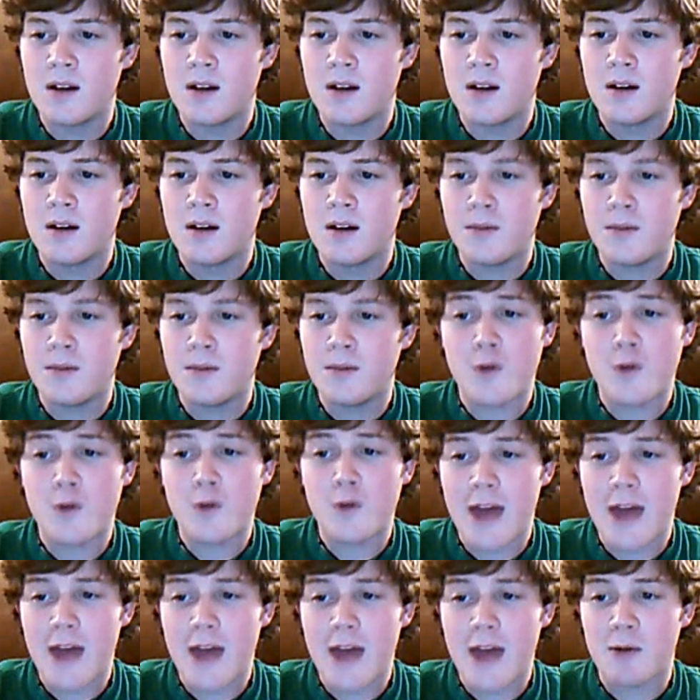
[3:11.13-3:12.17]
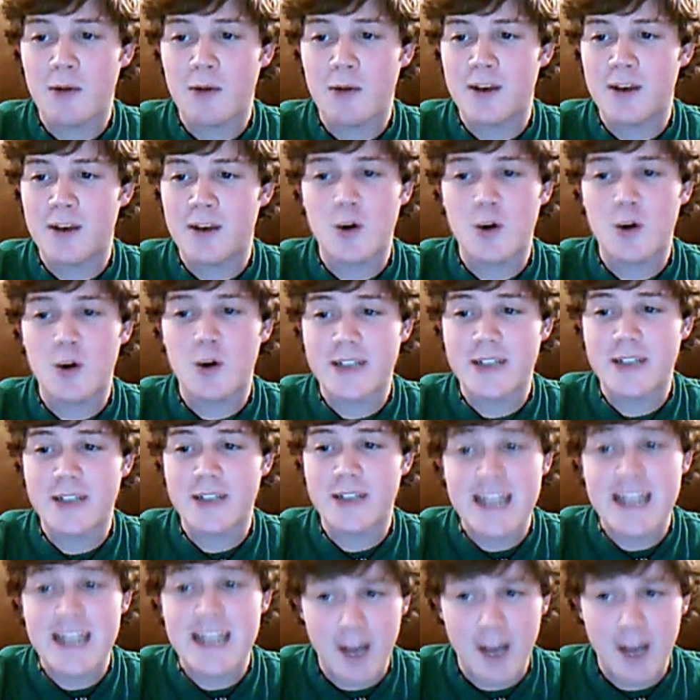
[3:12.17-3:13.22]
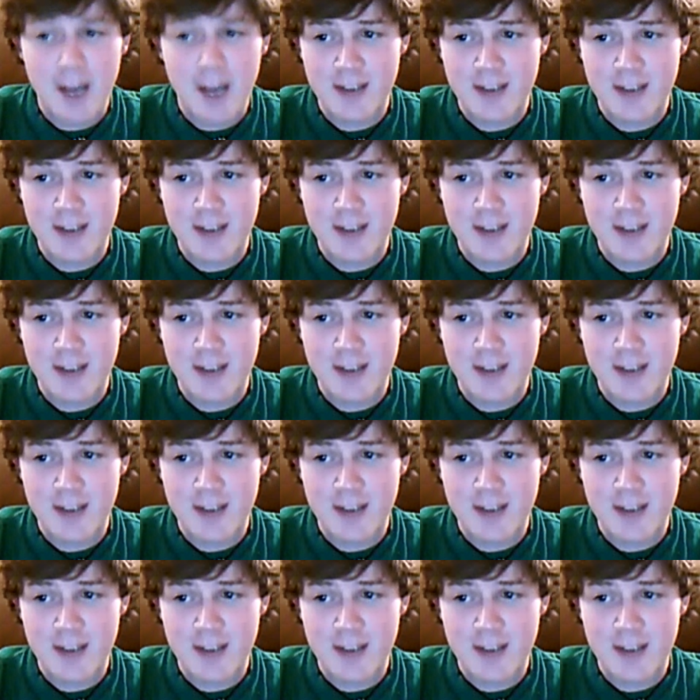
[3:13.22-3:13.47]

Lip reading: Before that, we went tortilla tossing.